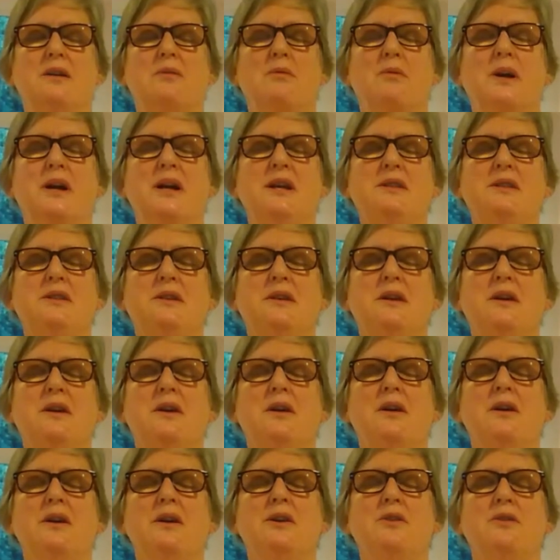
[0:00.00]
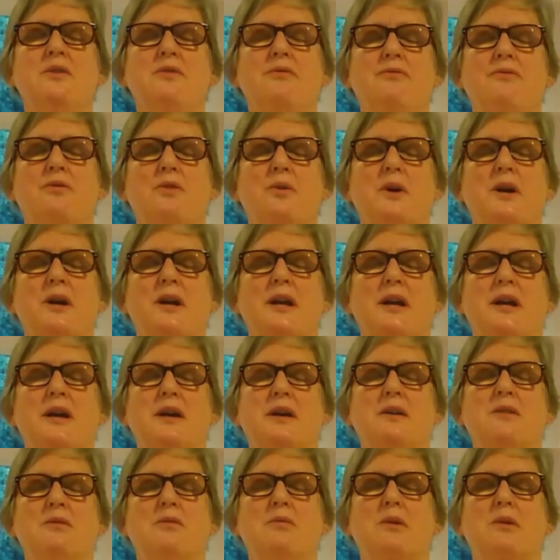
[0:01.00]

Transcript: right there in your forehead,